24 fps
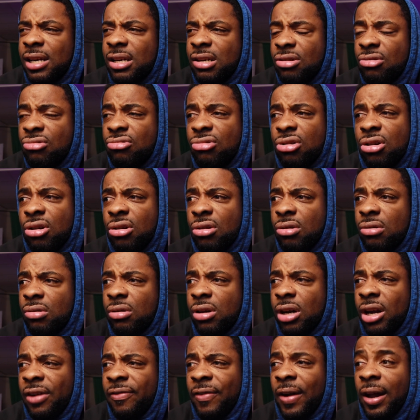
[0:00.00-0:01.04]
you know,
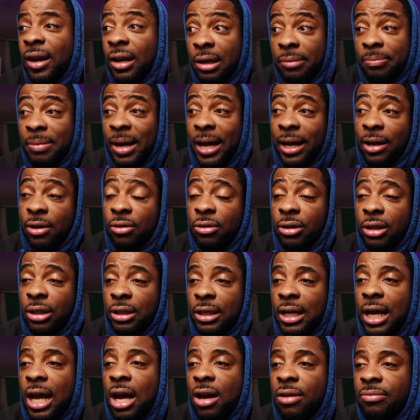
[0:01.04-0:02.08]
if I look back on it
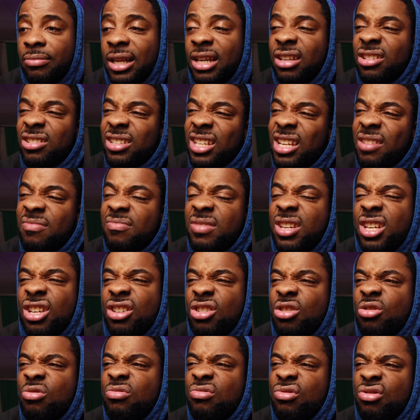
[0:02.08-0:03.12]
now, I'm like, nigga,
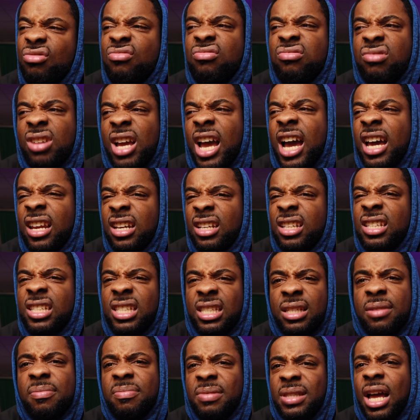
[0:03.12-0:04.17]
you kind of
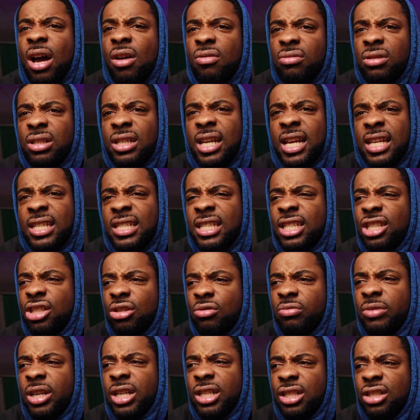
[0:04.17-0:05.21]
simped out in that
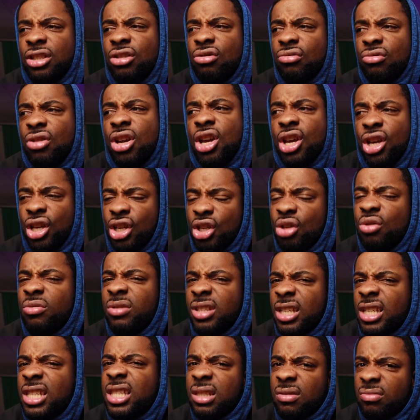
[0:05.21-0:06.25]
situation. You
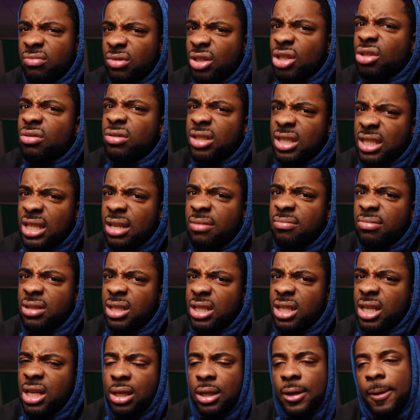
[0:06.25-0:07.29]
did some real simp
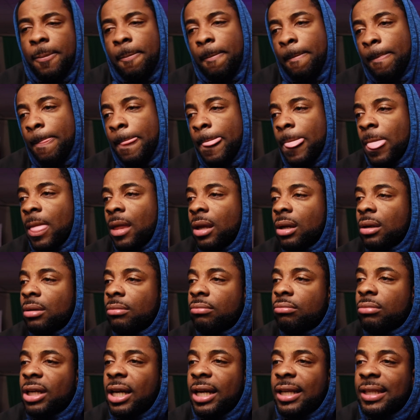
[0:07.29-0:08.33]
shit.
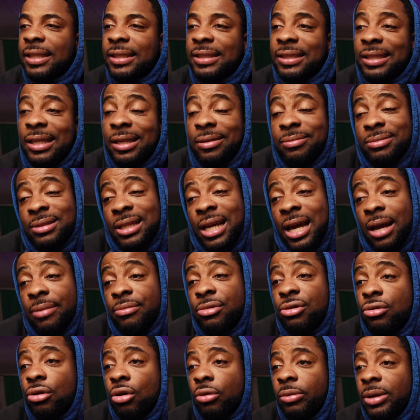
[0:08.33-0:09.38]
But at the same time,
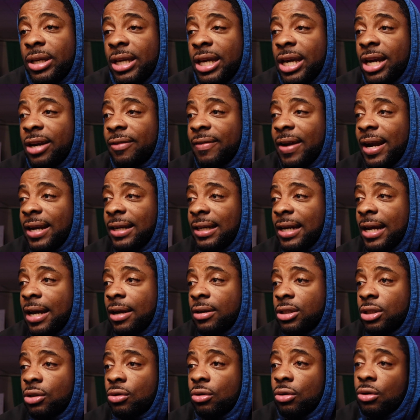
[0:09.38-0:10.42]
you know, we here right now,
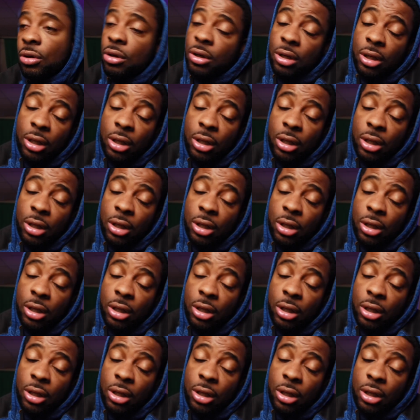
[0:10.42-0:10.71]
so...